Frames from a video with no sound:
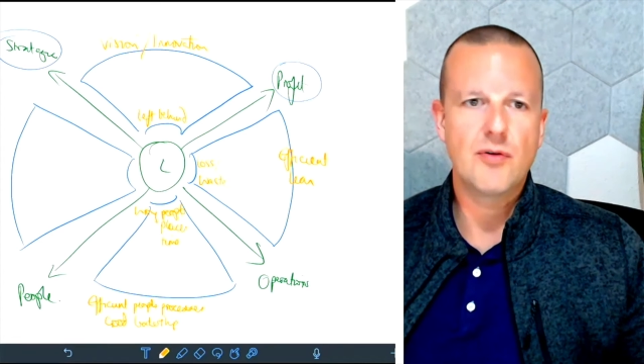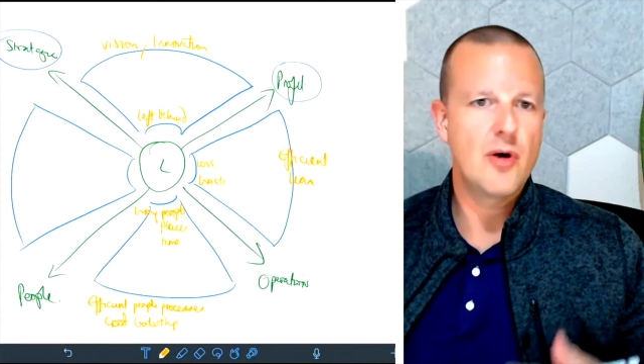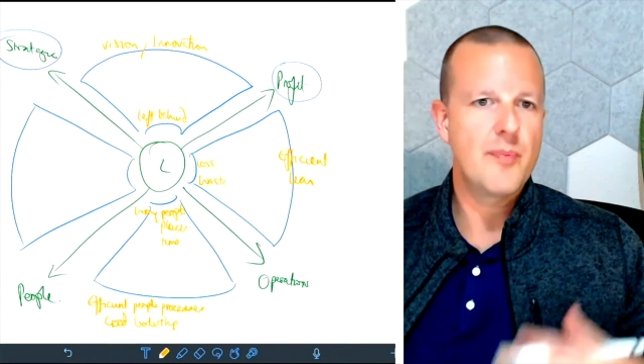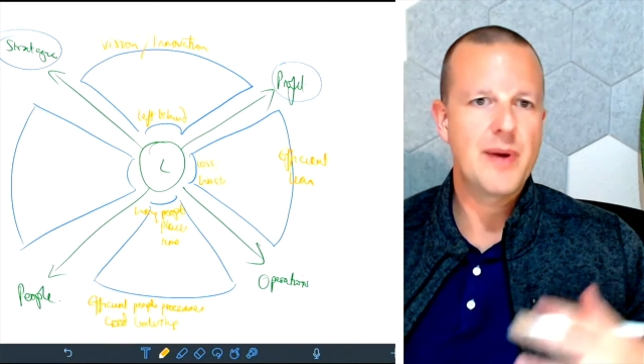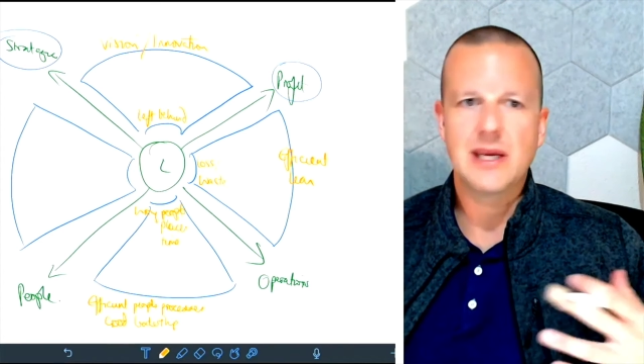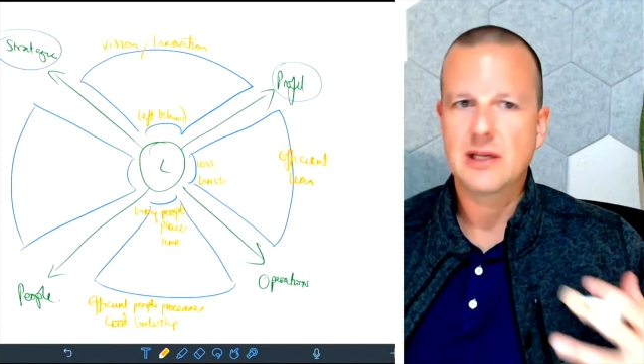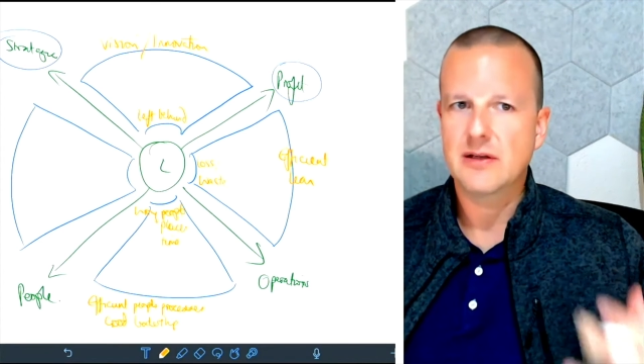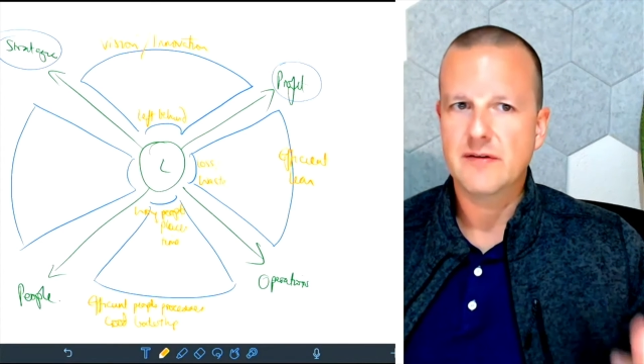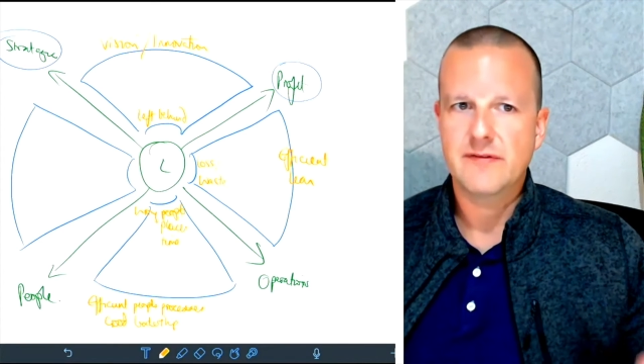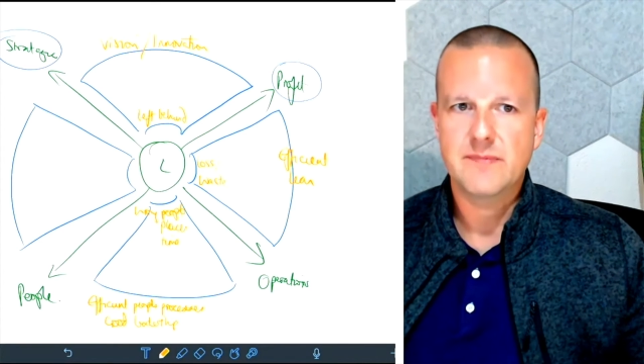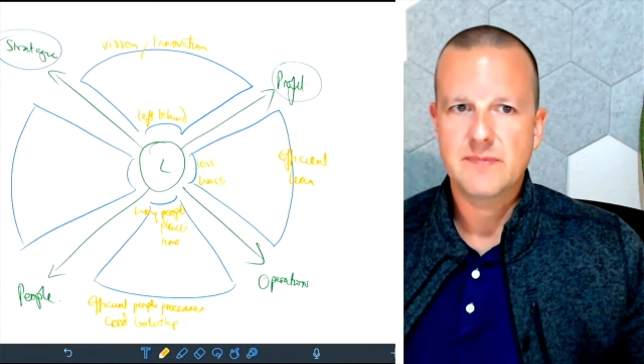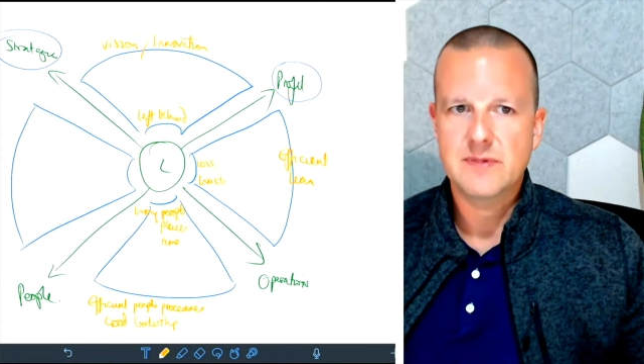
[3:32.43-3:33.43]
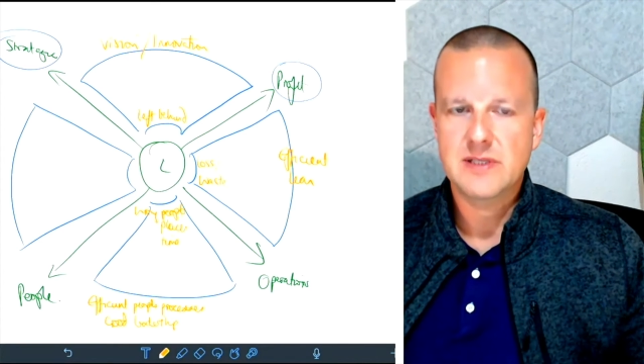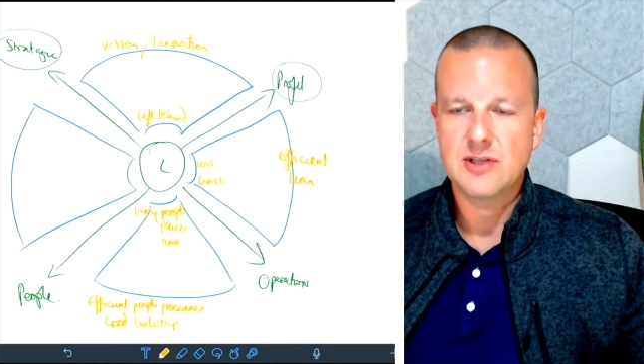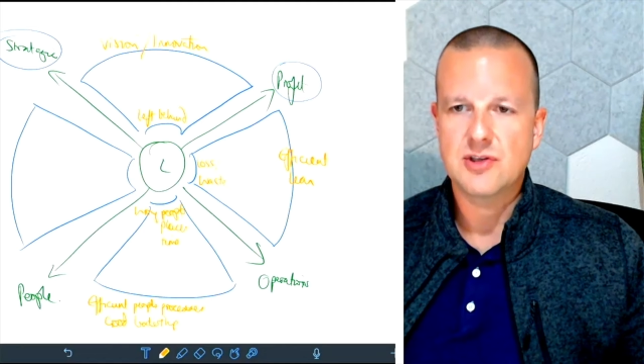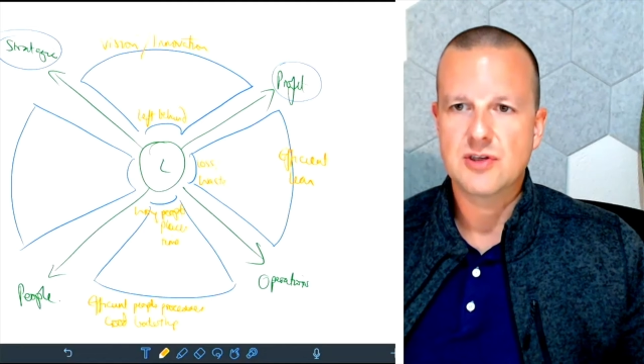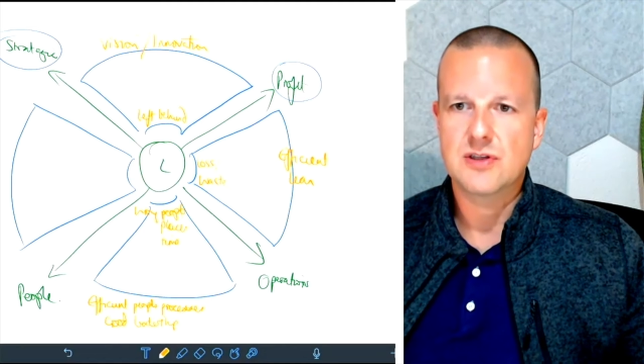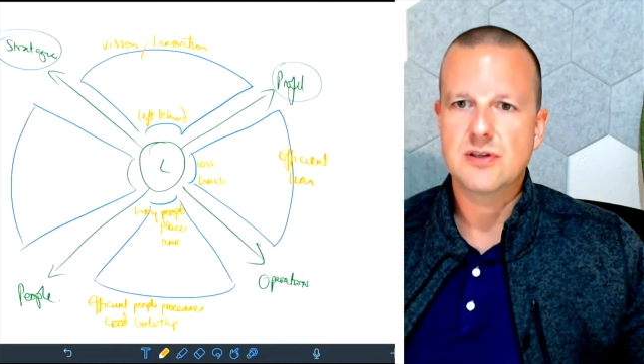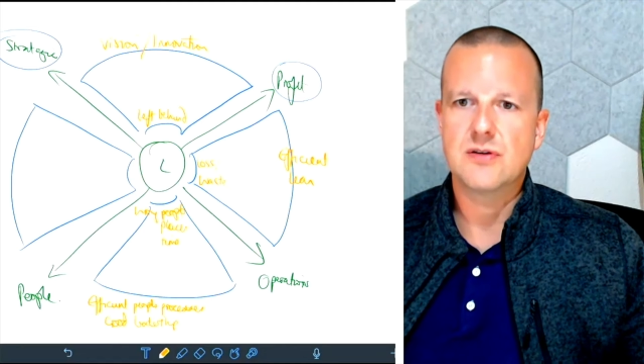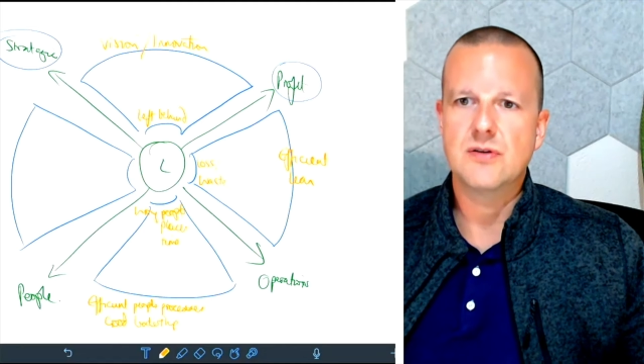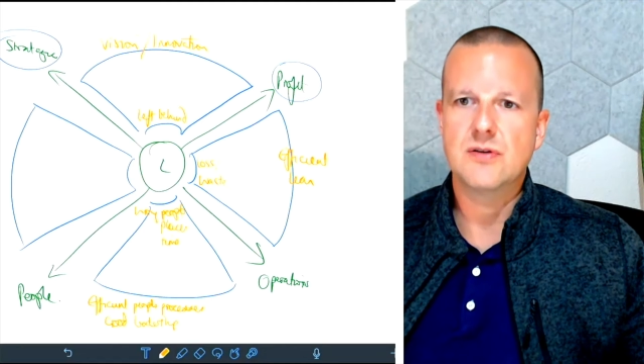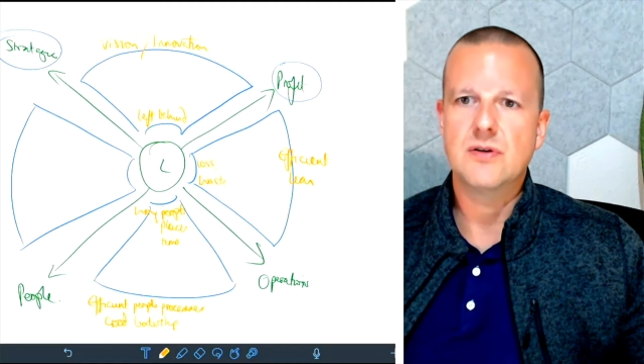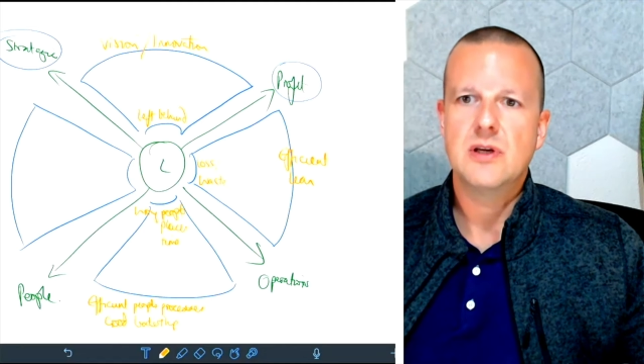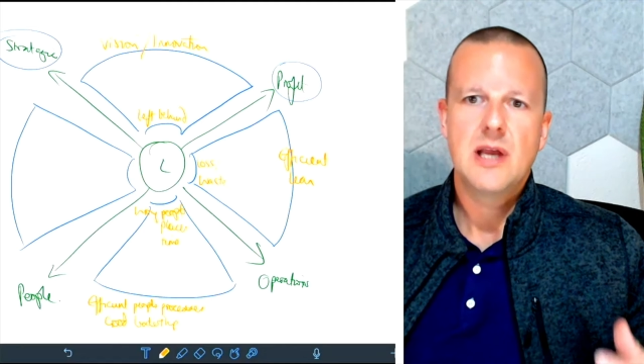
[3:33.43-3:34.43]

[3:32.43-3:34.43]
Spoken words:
not paying enough attention to